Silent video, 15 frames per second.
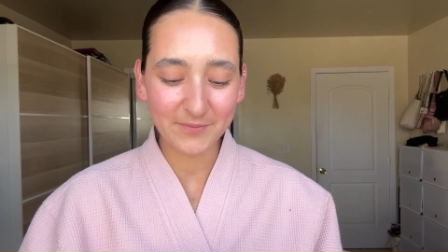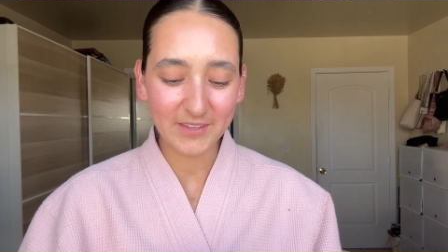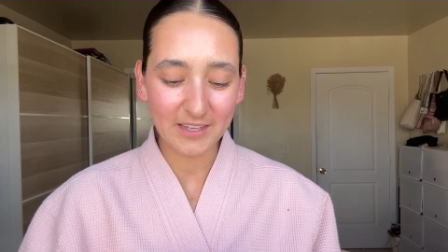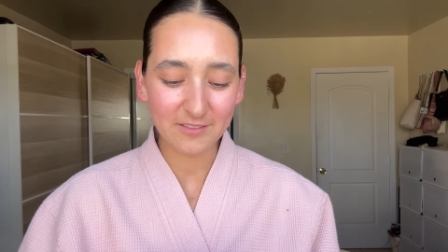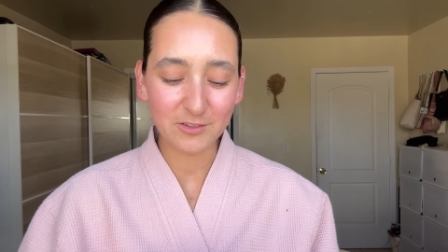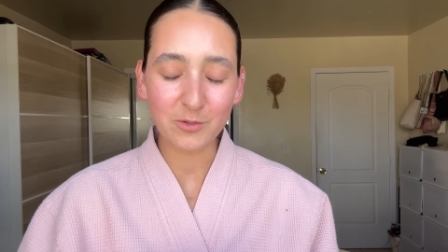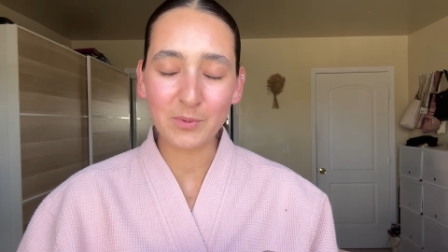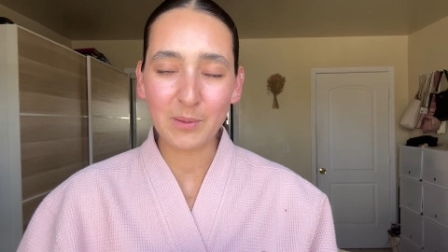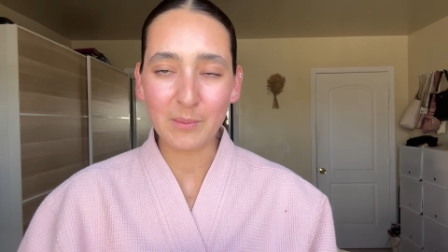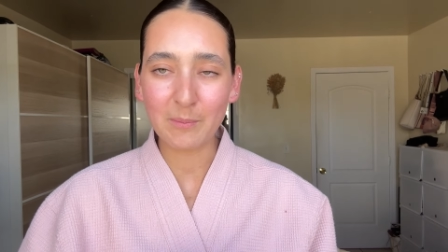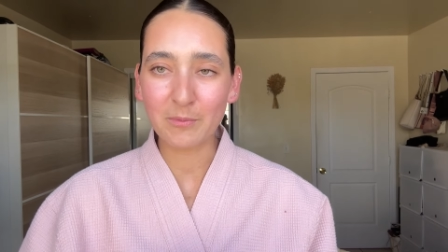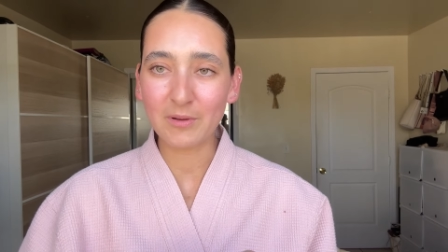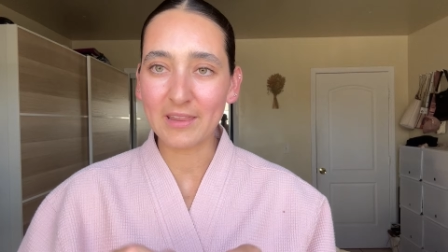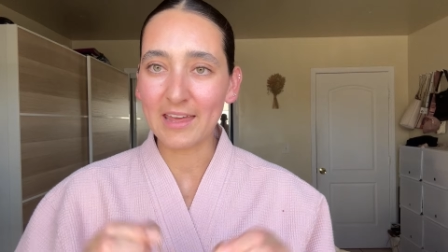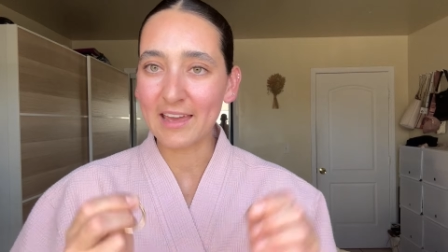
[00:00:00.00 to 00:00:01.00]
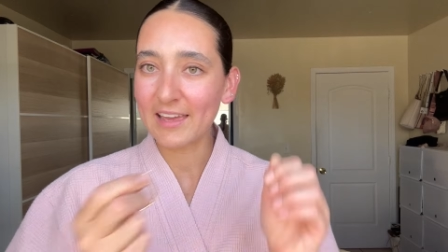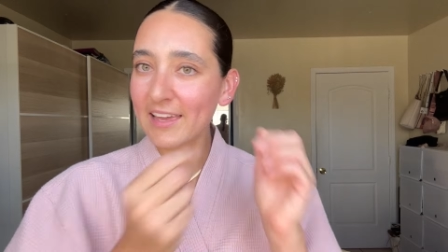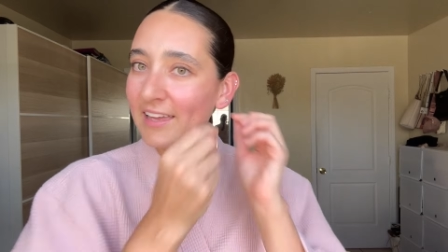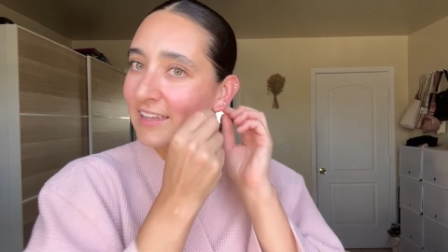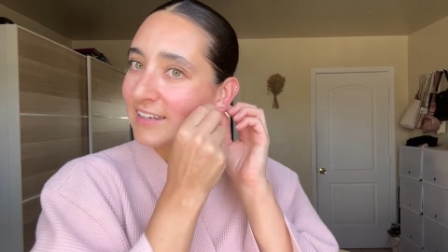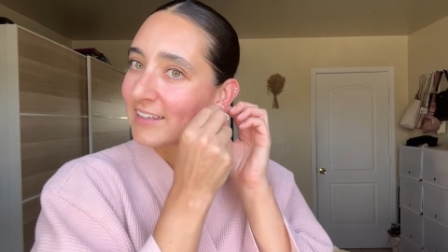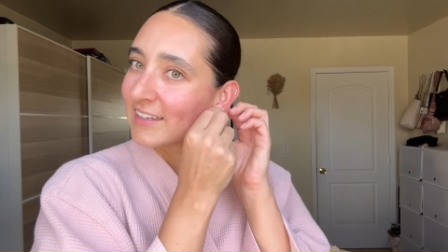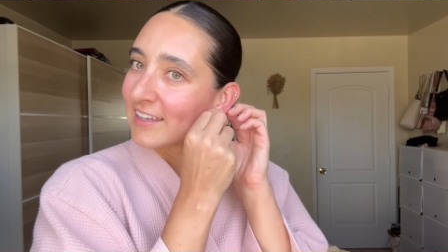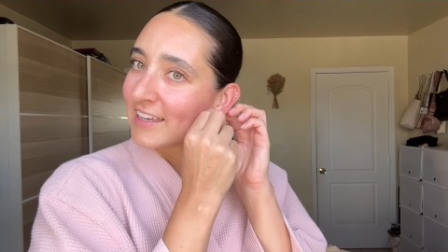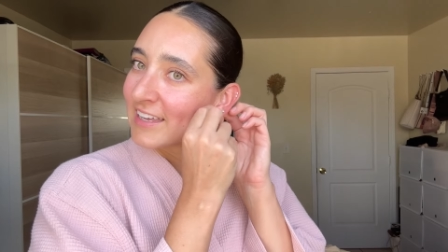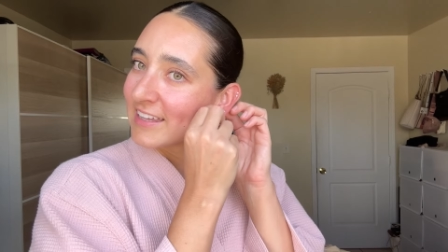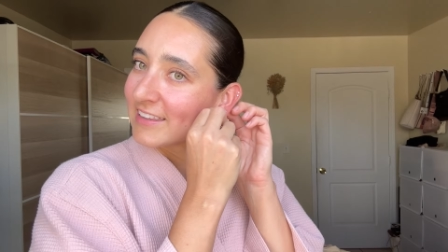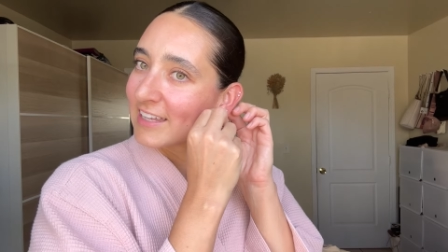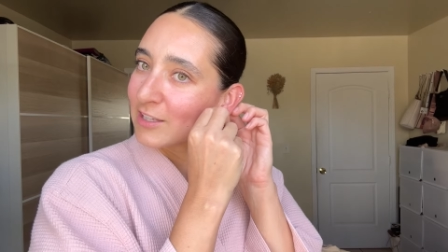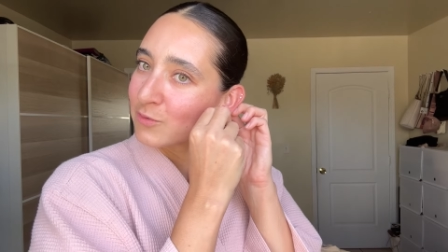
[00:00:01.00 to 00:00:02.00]
I have to remember that. And
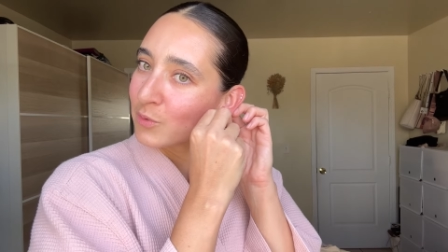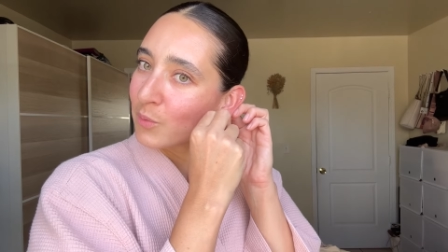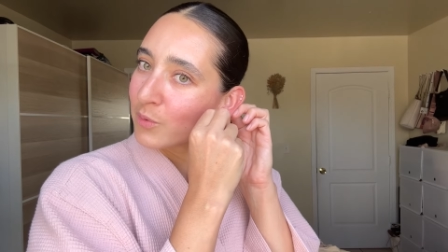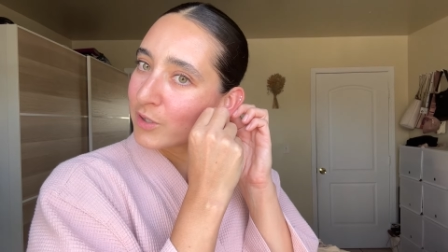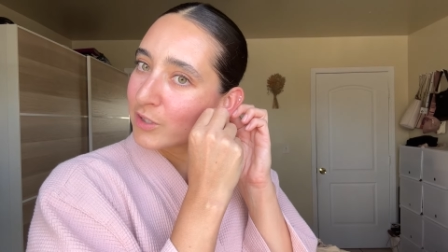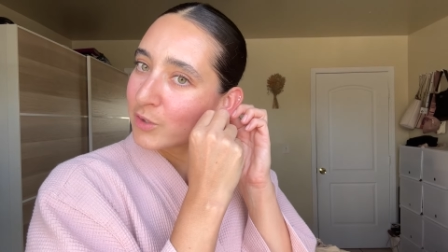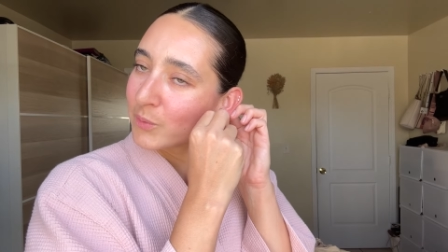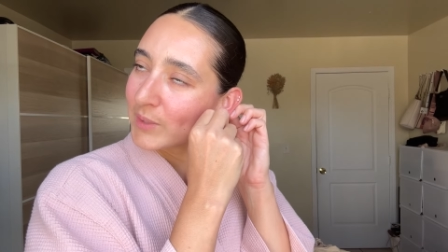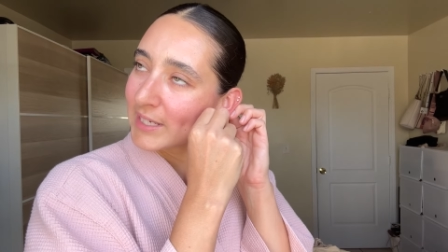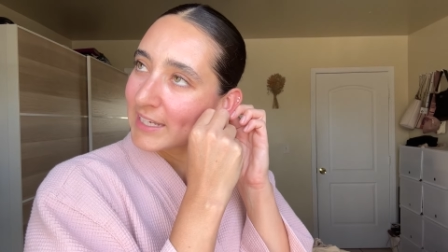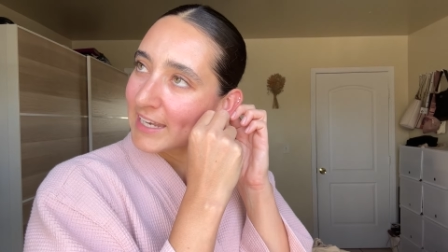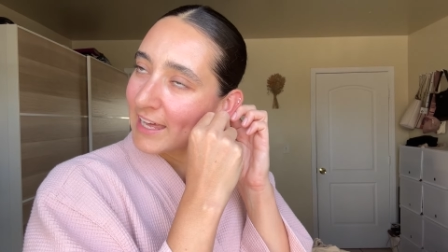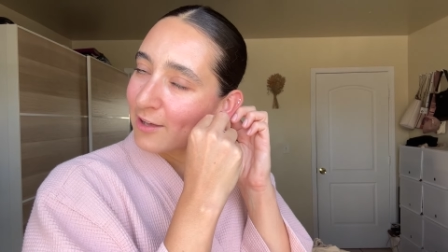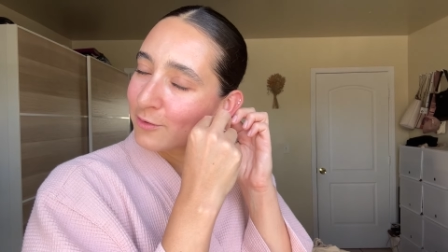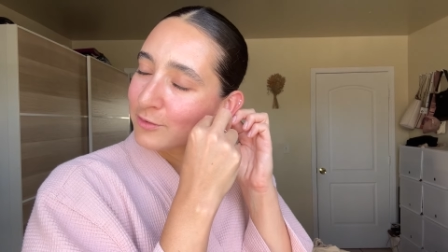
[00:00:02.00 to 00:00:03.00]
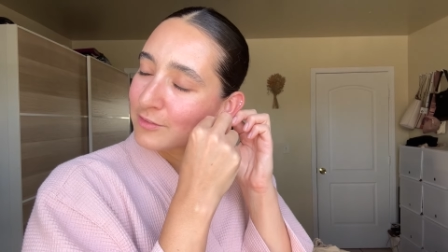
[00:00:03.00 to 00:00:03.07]
that's what we're doing now.